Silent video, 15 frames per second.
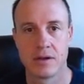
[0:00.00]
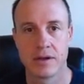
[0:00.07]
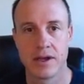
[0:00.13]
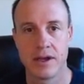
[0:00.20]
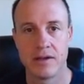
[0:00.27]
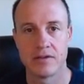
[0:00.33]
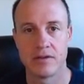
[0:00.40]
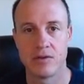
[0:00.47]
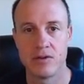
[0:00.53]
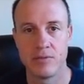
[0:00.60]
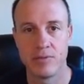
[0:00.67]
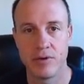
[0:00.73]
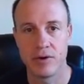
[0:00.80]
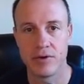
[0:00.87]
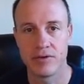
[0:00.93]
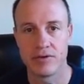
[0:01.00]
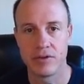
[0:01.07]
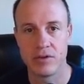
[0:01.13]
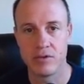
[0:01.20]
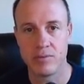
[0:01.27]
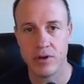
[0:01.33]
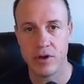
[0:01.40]
Okay, so you
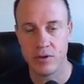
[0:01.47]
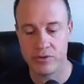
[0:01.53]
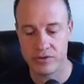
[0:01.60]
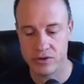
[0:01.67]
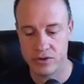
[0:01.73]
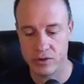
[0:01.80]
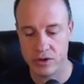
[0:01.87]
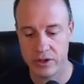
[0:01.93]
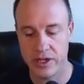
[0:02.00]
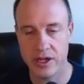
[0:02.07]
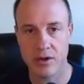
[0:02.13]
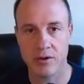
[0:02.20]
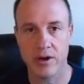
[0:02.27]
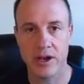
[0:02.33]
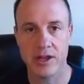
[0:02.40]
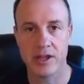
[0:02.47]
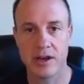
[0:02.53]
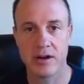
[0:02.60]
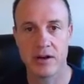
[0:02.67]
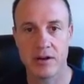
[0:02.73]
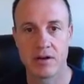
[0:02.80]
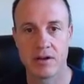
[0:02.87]
post your link right
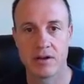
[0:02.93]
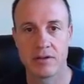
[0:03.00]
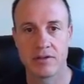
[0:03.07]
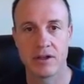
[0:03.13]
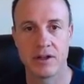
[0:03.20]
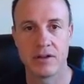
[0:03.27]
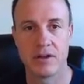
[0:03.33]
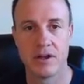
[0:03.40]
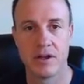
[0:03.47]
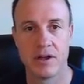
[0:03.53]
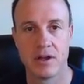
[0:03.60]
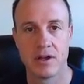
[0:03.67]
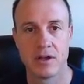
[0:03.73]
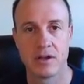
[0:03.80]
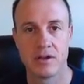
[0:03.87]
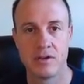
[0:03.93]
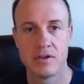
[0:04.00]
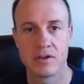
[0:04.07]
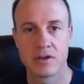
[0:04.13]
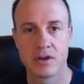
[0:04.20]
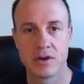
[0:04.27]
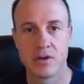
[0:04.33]
here. Said you
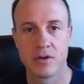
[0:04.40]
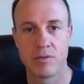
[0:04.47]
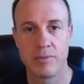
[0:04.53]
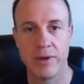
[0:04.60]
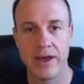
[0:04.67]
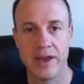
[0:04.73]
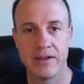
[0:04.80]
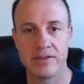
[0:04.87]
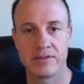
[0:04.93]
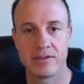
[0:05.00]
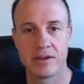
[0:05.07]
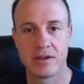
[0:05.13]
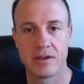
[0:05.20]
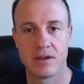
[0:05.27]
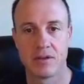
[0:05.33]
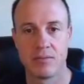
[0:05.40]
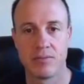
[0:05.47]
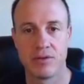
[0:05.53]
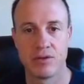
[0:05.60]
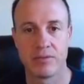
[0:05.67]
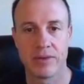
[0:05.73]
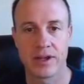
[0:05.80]
just go paste,
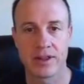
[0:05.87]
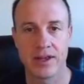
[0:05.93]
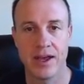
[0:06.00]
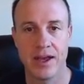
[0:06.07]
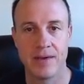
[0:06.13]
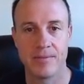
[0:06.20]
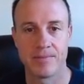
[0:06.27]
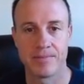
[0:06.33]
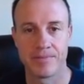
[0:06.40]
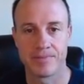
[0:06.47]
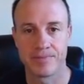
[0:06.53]
boom, like that.